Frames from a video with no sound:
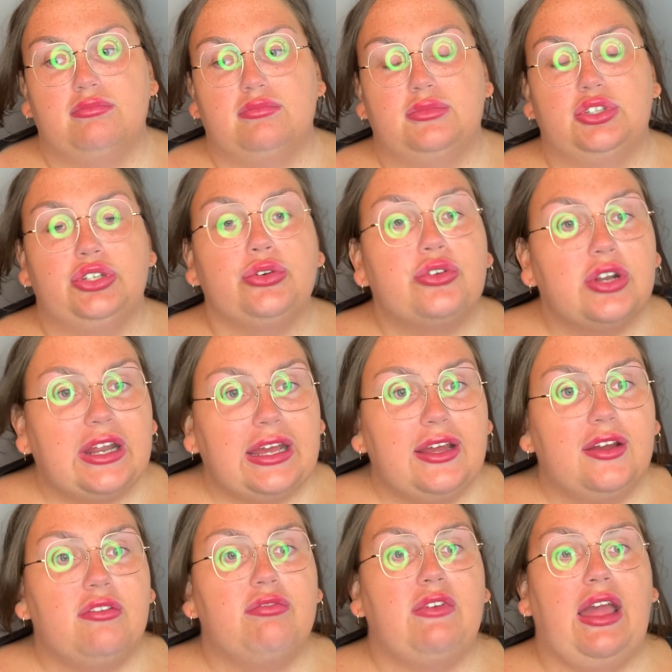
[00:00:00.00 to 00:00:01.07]

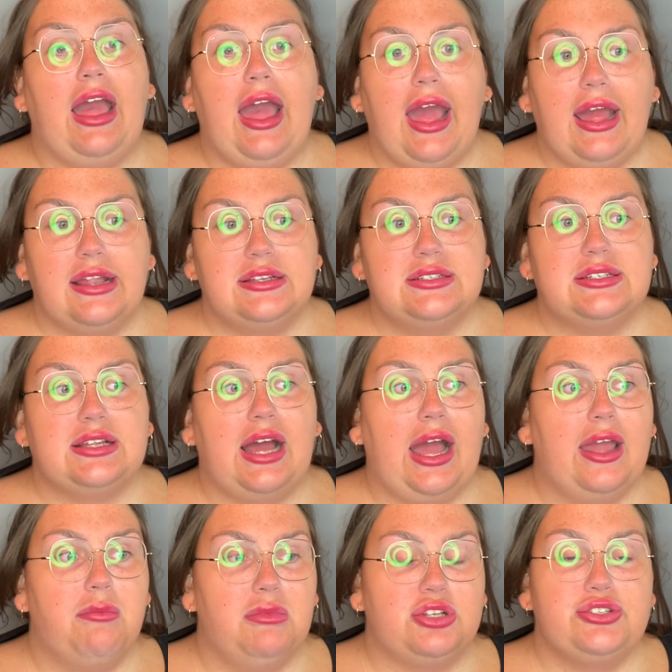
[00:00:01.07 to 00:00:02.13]
lucrative, and
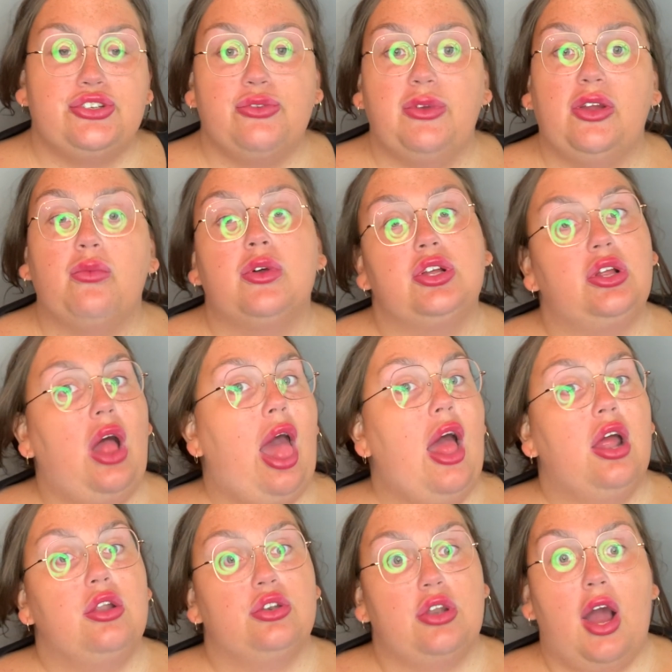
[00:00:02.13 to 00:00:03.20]
I'm assuming will
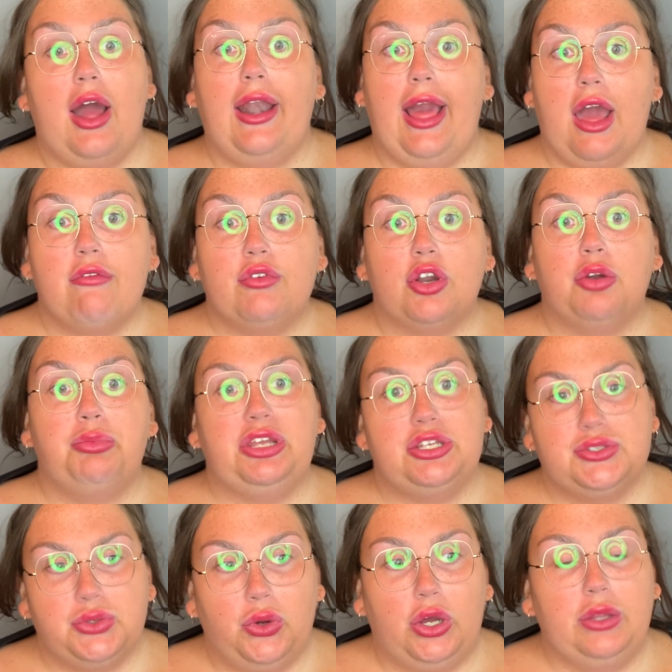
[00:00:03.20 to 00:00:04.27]
not ever be
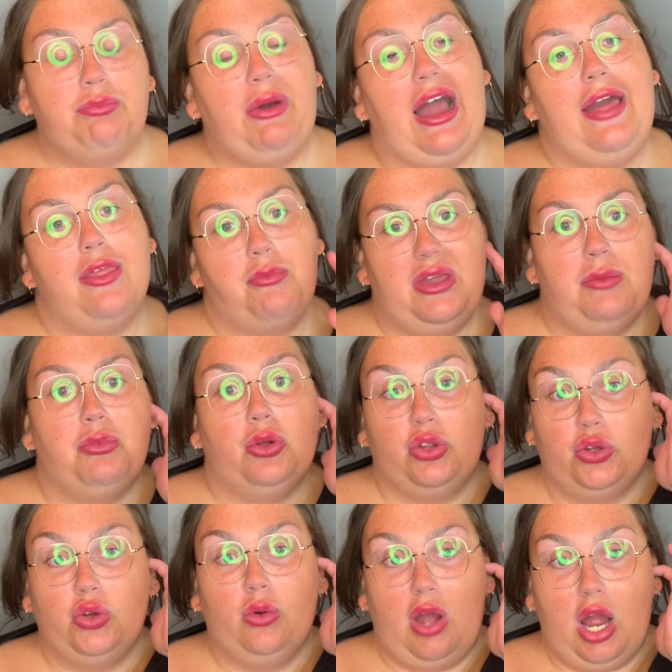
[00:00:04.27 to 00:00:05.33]
sold by the people
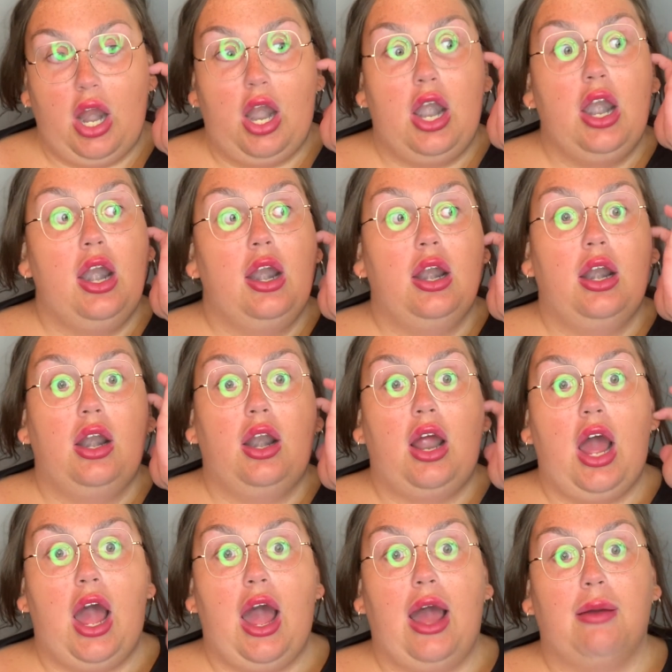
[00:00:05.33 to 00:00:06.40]
who are
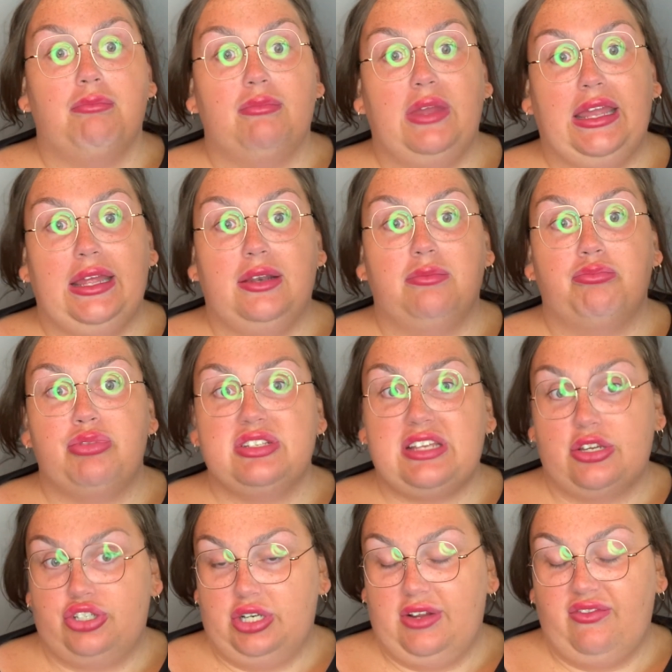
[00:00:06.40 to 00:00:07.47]
in
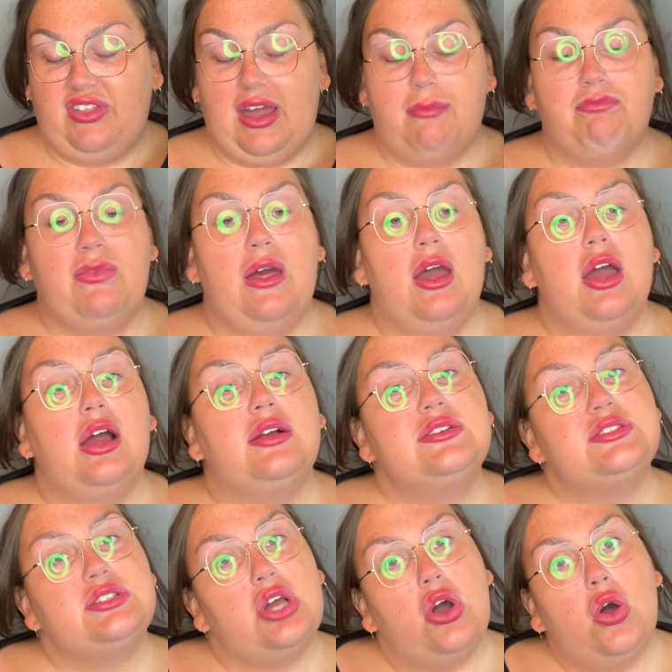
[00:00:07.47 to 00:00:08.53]
possession of them.
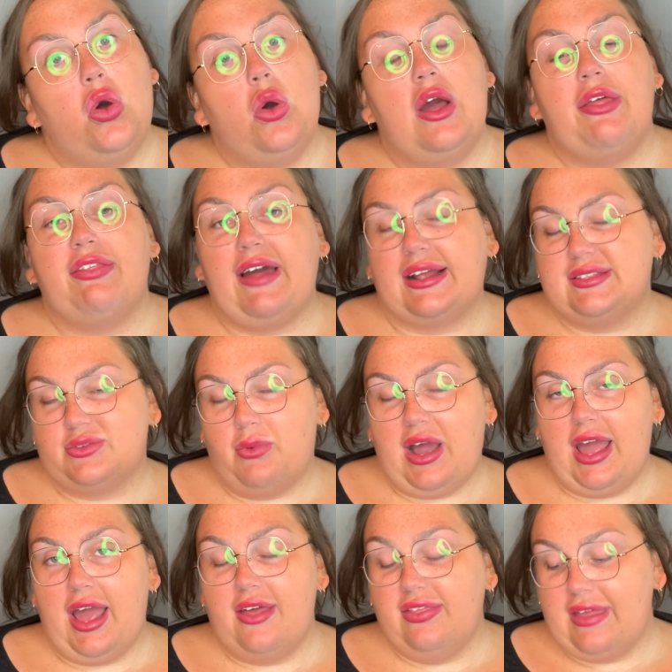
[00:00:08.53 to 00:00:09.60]
So that's
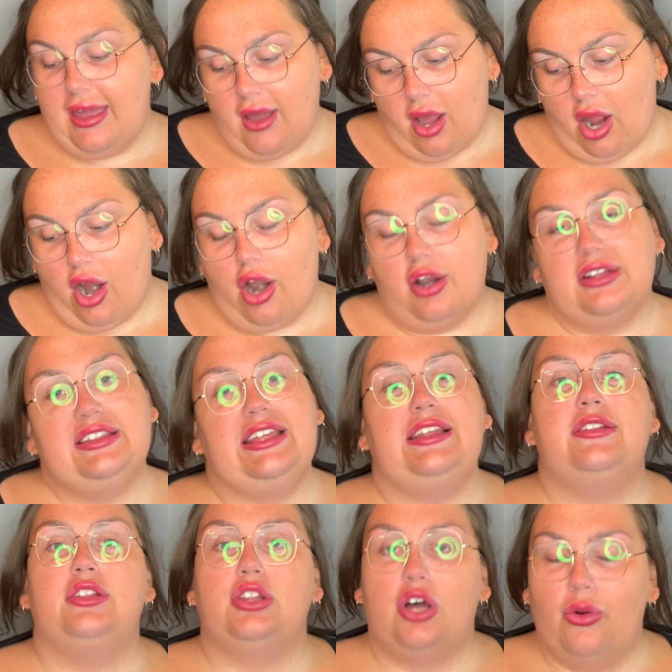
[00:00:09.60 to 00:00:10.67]
why they are the
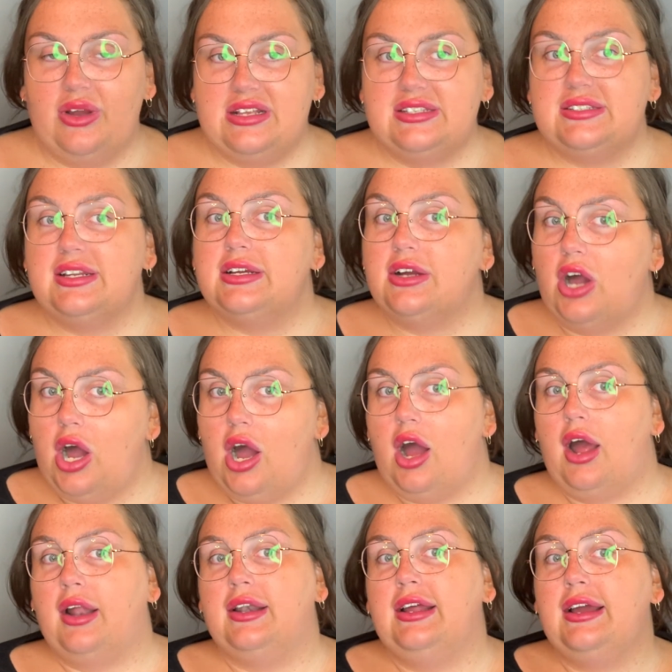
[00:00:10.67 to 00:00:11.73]
lowest
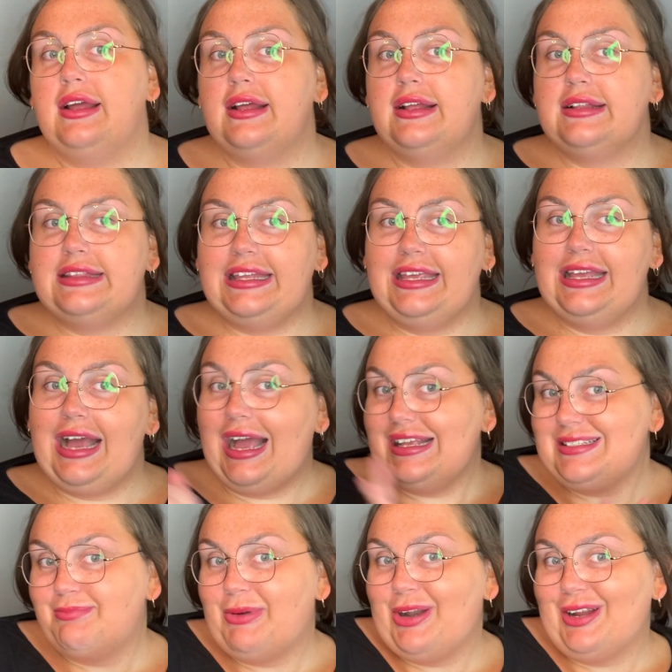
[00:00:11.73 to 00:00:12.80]
on the
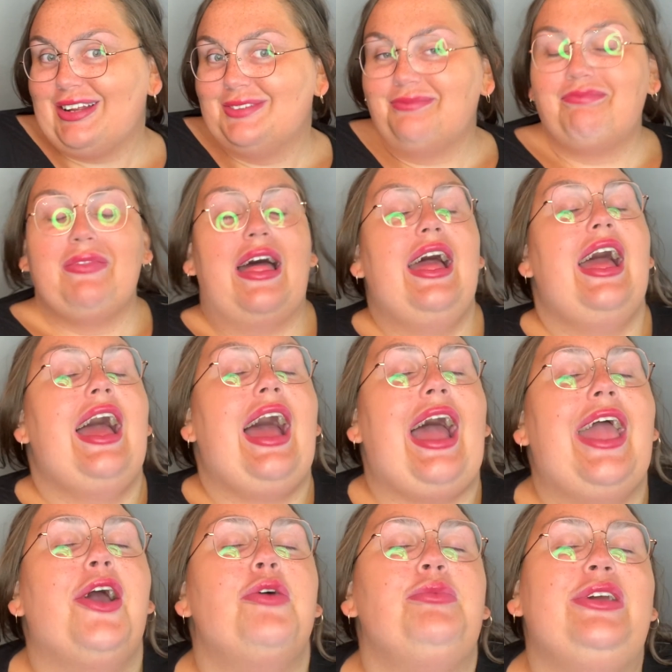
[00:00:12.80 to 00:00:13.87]
iceberg. I
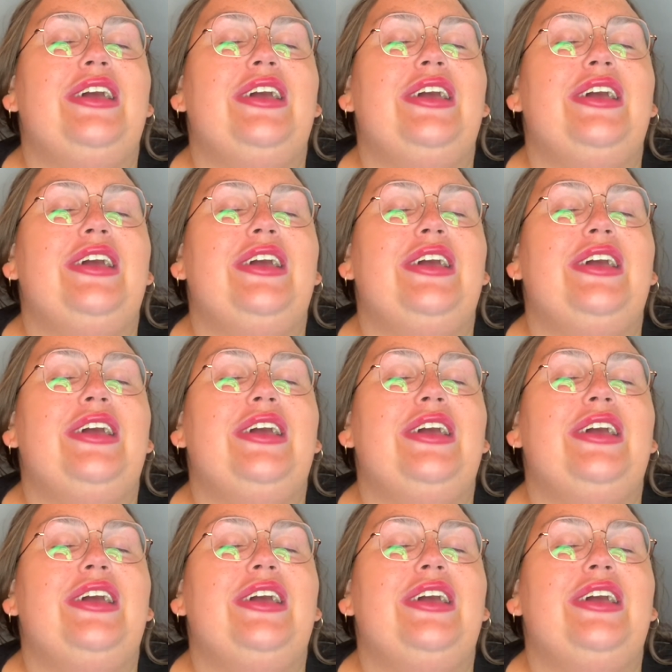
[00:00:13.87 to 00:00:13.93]
hope you